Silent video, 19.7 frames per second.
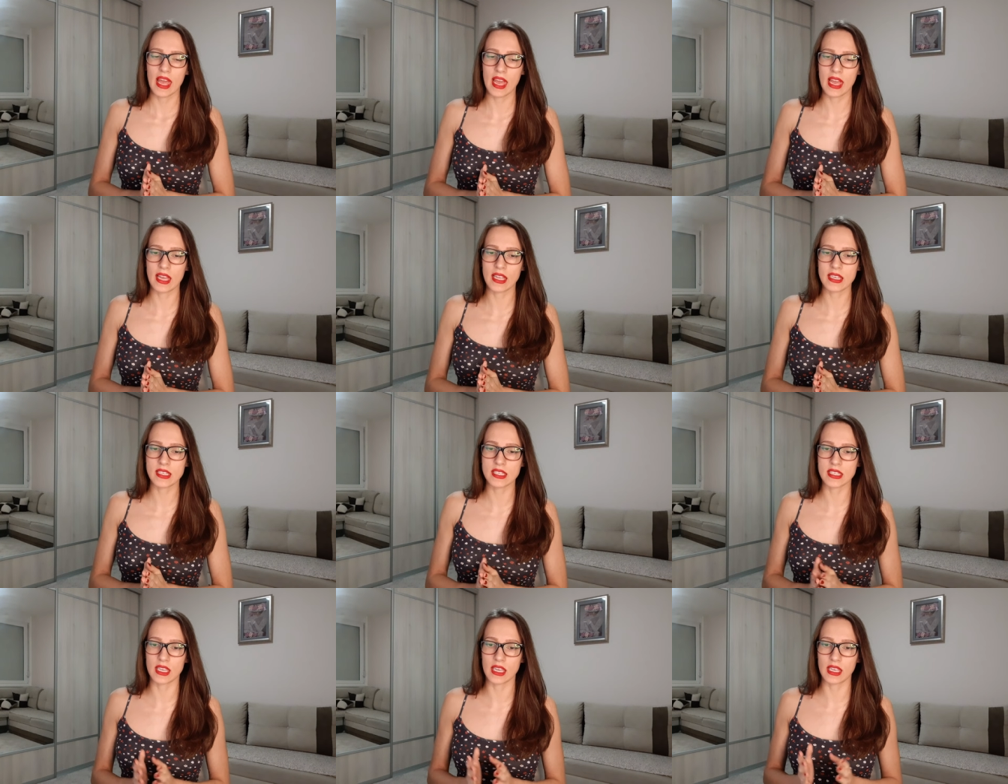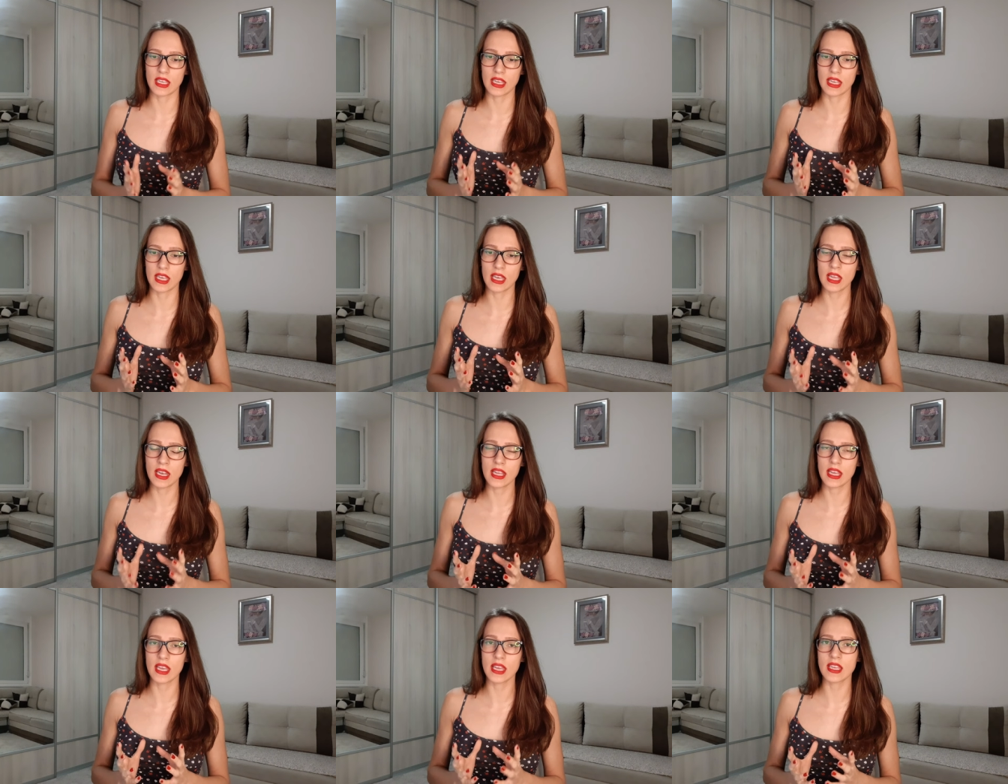And
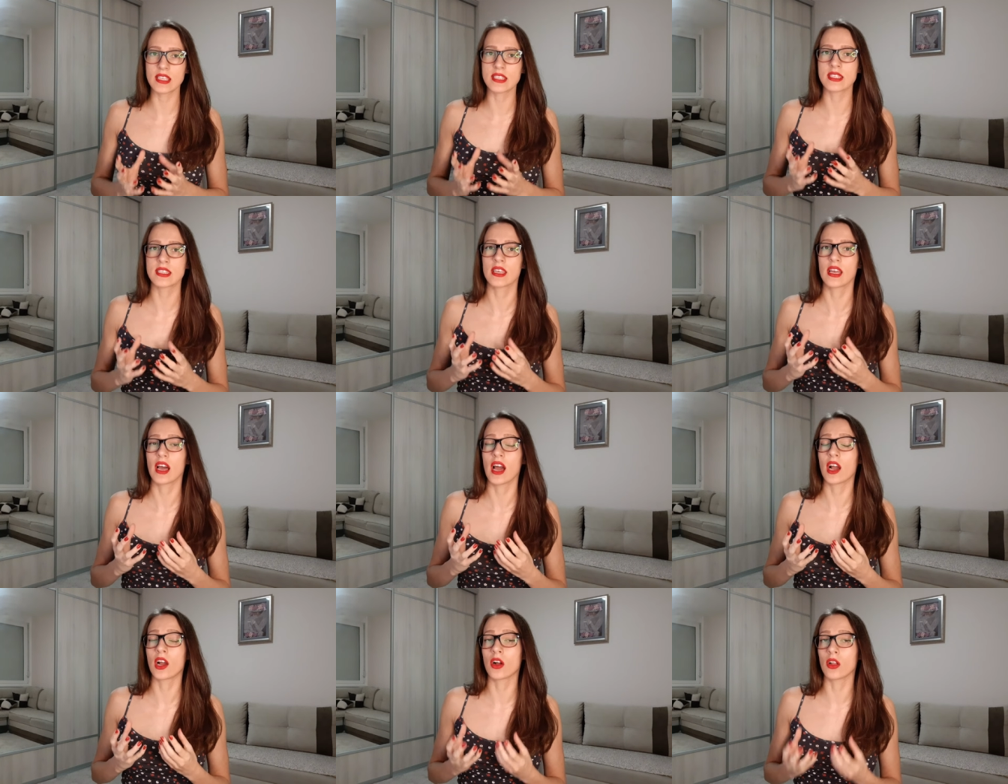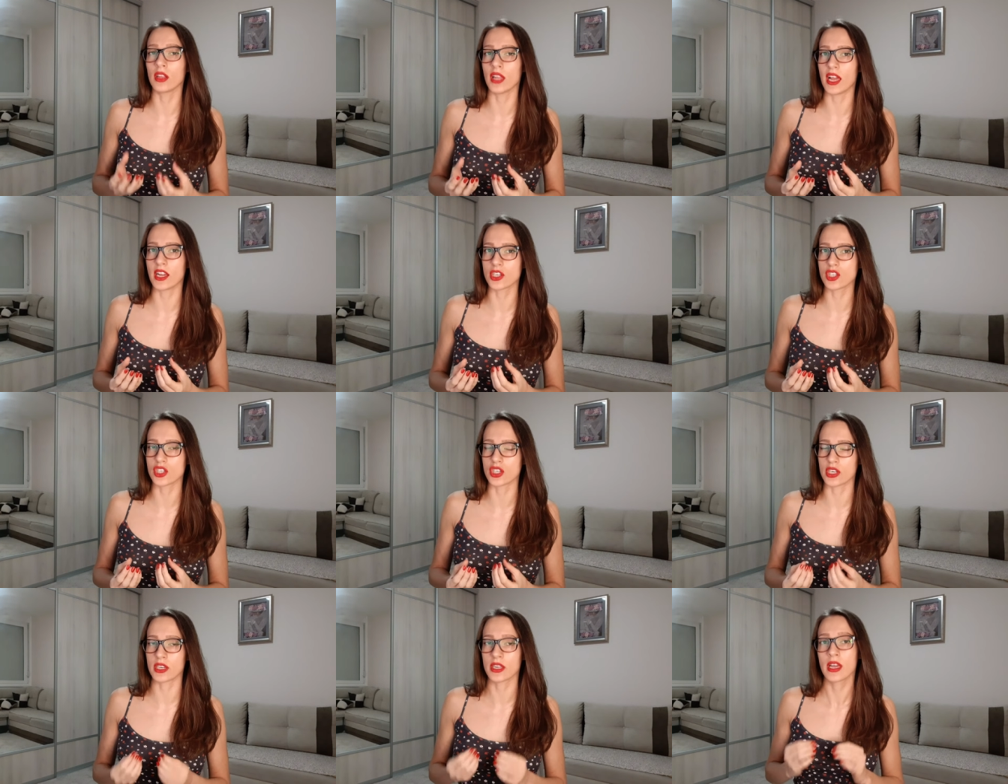it is a
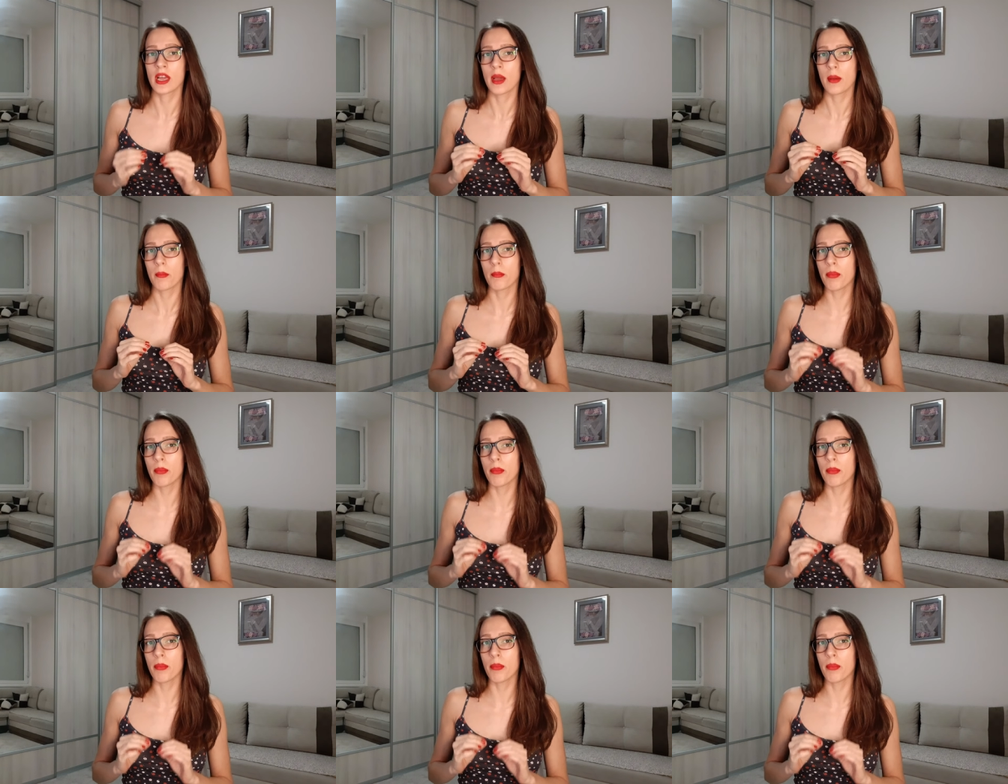collection,